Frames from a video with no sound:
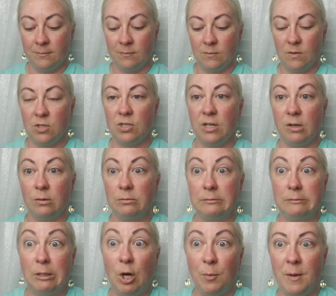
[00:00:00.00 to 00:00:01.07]
So,
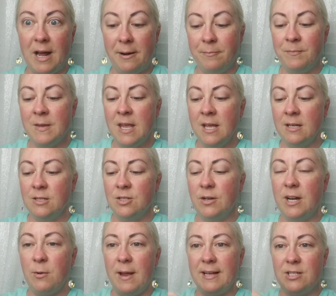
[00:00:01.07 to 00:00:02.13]
hope not. So
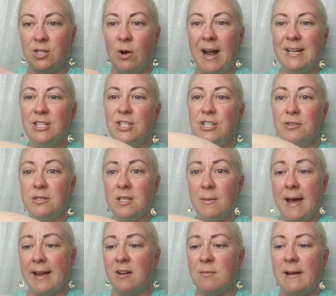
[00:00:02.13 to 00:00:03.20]
anyway, so I just use the
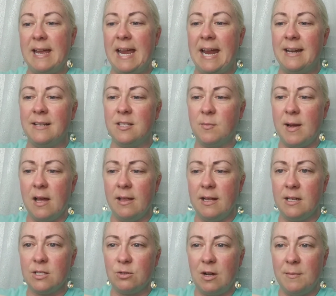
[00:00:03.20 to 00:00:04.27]
back of my hand as a palette,
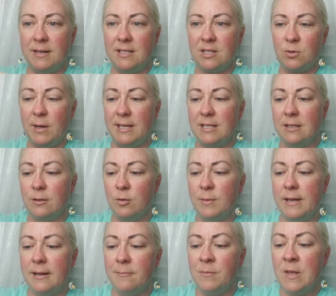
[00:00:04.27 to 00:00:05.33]
so I'm gonna squeeze a little
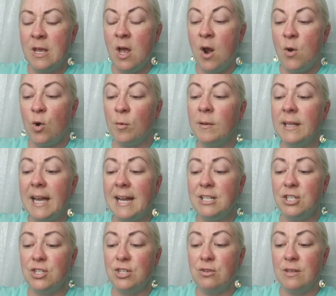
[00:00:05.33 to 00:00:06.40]
bit. Normally I
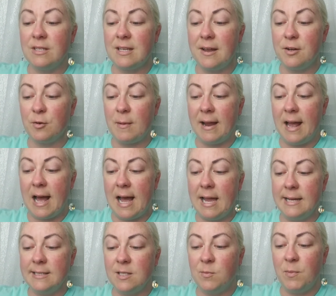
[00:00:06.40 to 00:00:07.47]
just do this under my
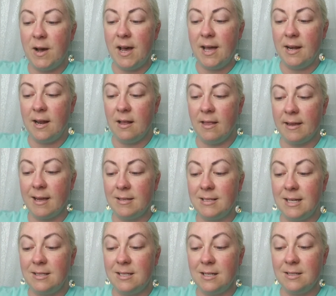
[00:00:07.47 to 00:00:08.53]
eyes, but like I
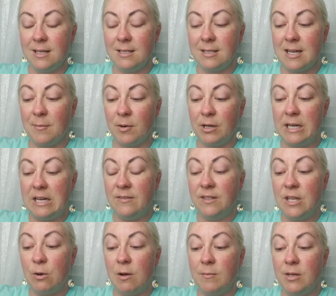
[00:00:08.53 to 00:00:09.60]
said, since it's summer, even
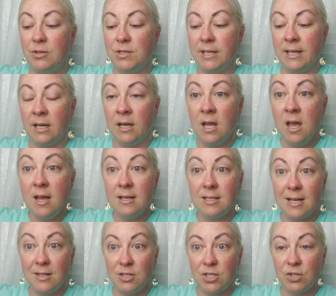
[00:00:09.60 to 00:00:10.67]
though I'm using
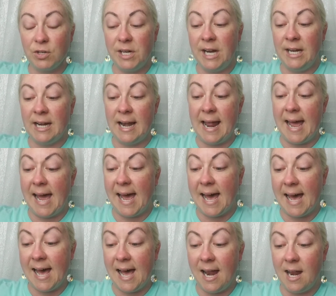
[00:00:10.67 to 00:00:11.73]
sunscreen and a
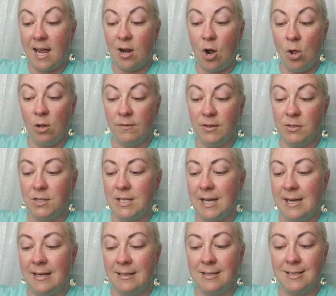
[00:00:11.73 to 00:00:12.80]
hat and all of those
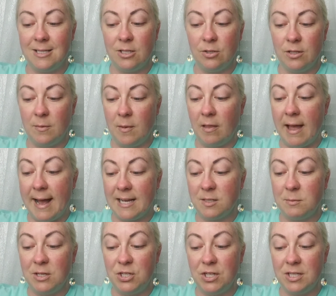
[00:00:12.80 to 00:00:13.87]
things, still the
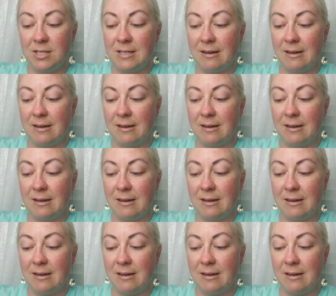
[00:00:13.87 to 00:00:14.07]
melasma just